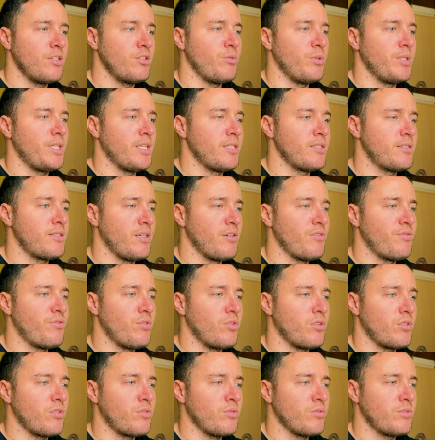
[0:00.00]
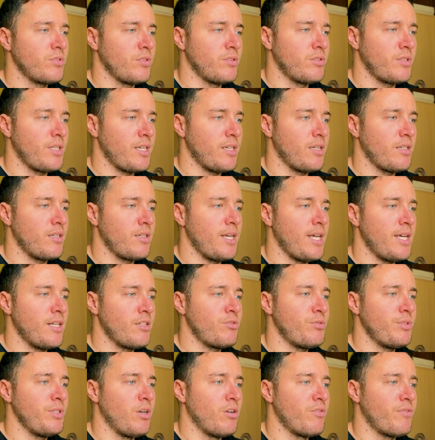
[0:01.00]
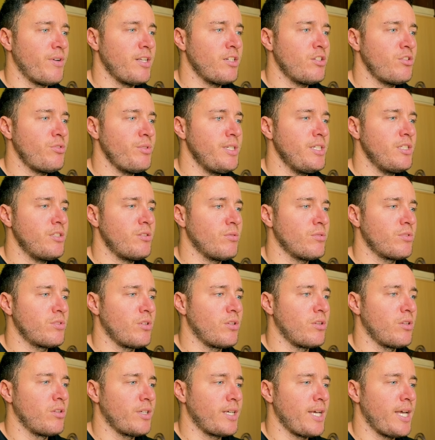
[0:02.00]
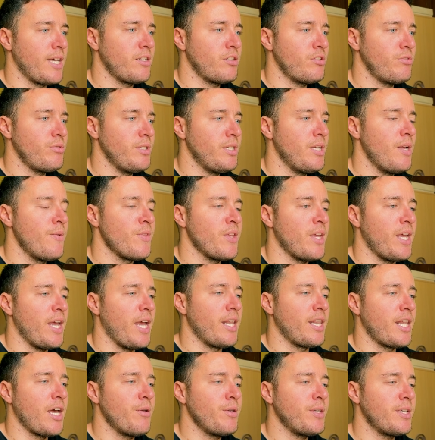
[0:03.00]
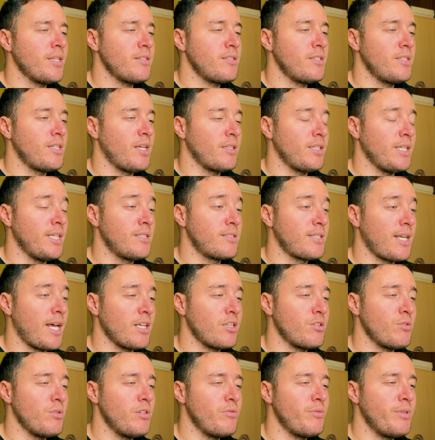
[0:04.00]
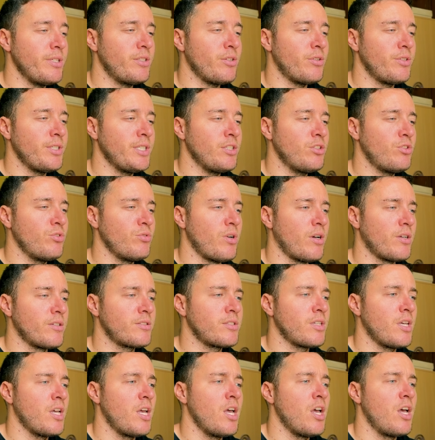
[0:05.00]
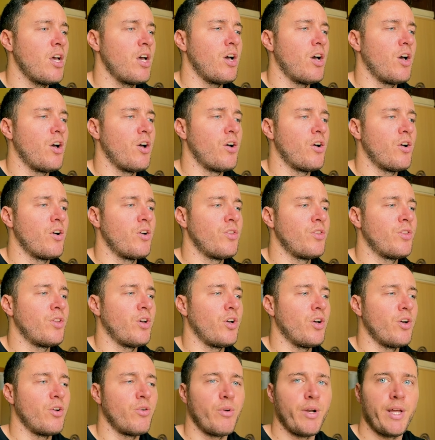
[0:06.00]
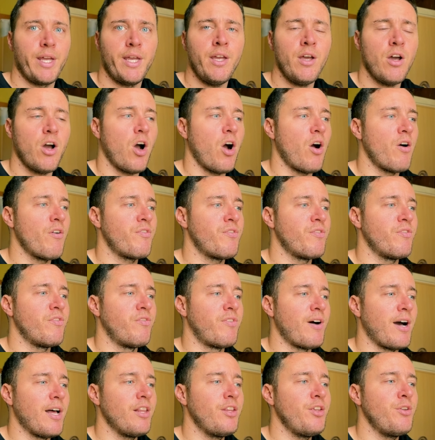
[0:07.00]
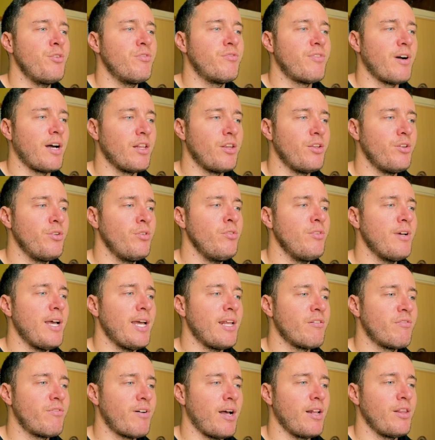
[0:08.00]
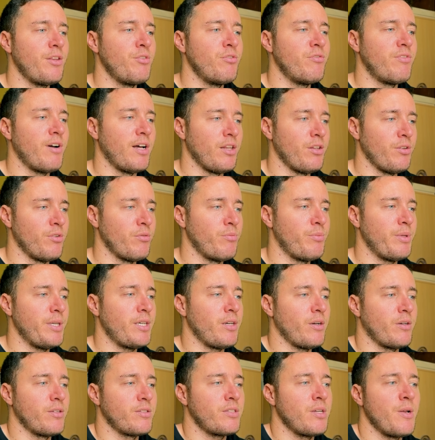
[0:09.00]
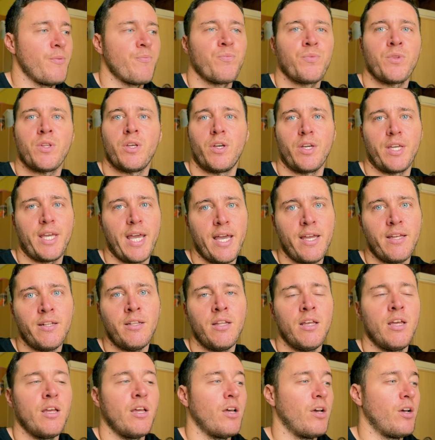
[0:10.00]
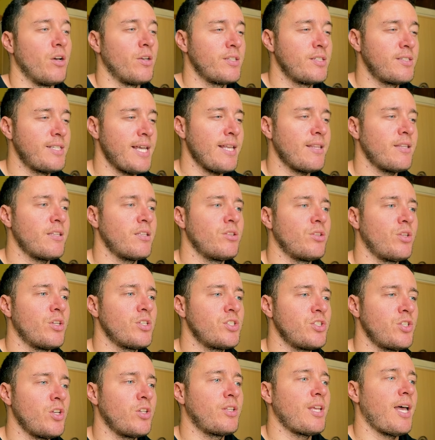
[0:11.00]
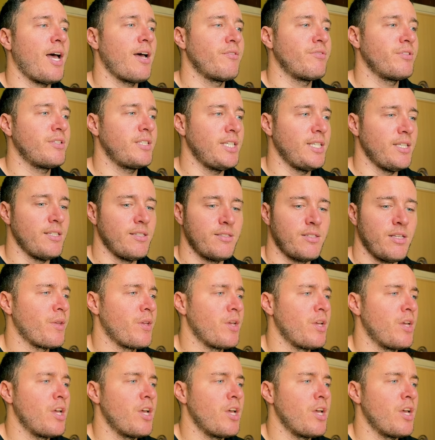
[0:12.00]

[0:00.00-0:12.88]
We can say for constant entry of entries, console log entry. And now you can see that it's actually returning to us an array of value, value, and value, value, because again, a set does not have keys.